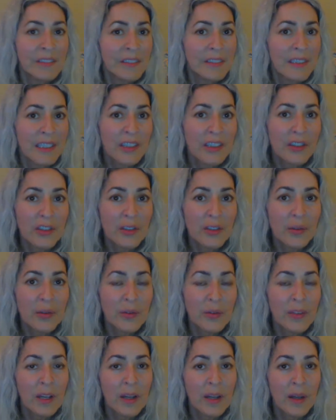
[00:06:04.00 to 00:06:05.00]

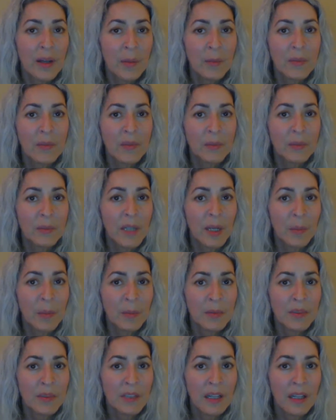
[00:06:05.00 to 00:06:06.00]
issues, um,
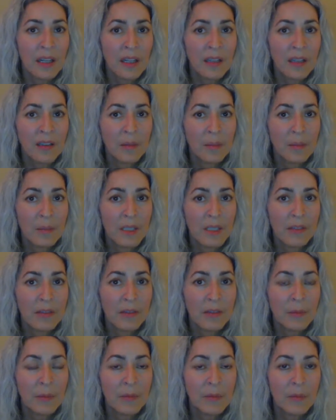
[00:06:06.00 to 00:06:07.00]
sometimes um,
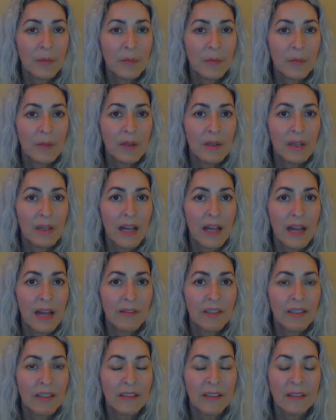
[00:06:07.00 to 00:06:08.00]
even uh,
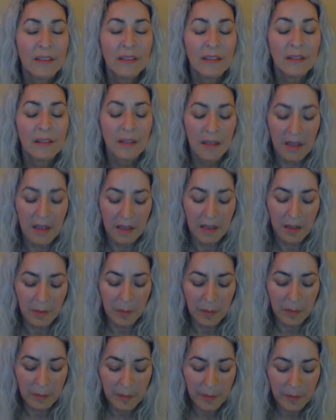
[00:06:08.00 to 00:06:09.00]
having
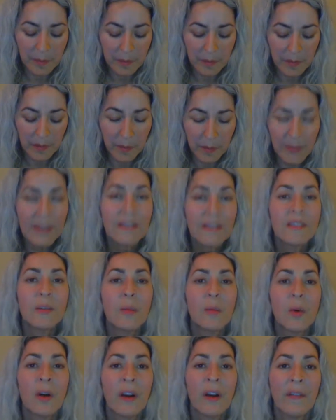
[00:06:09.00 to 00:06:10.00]
being
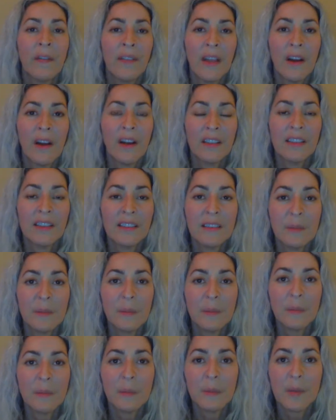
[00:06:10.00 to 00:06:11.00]
somewhere on the
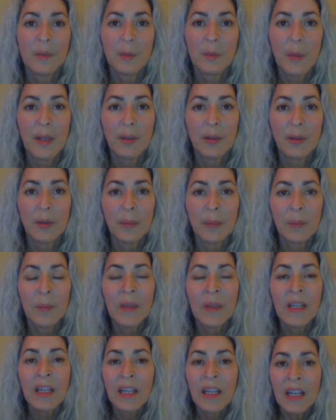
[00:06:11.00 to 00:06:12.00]
autism spectrum.
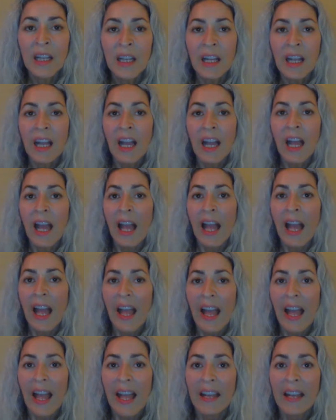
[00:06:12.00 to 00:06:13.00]

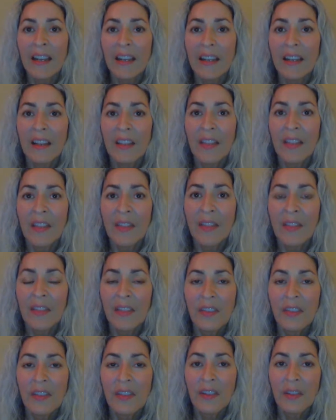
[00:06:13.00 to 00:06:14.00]
And
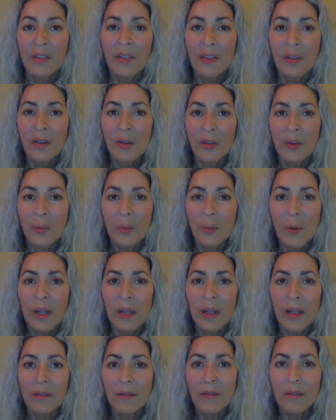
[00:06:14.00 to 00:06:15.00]
then the third
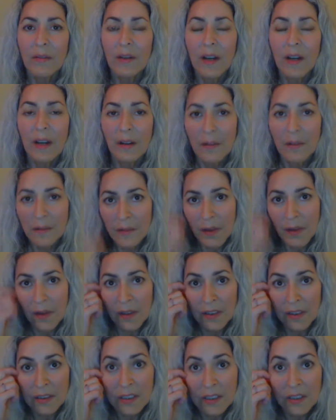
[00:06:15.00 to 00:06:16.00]
wave of
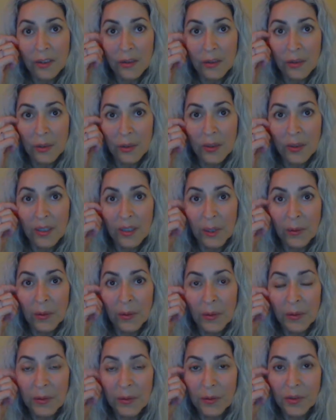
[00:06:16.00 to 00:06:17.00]
volunteers who are now
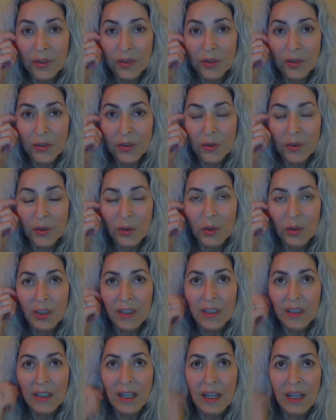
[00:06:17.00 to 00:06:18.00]
known as Crystal
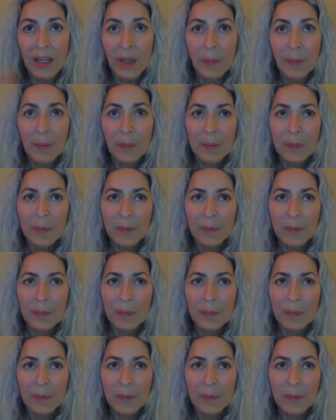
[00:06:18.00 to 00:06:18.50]
Children um,